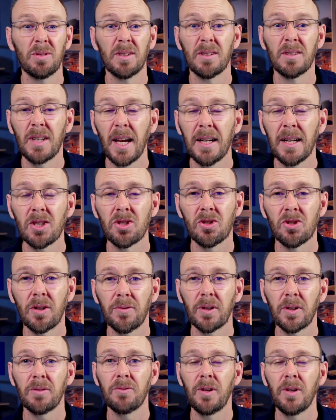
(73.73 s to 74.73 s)

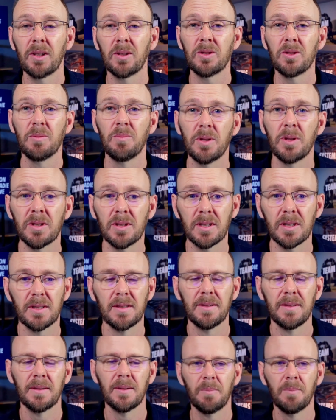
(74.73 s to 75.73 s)
catastrophic effect on your business.
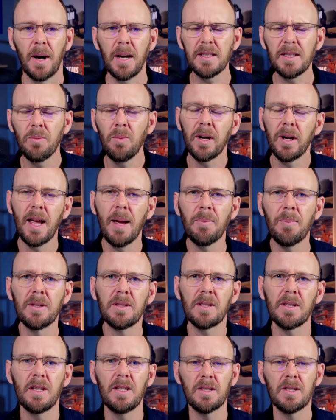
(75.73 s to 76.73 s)
Basically what
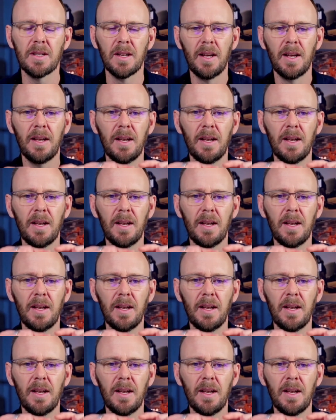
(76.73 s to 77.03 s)
happens is,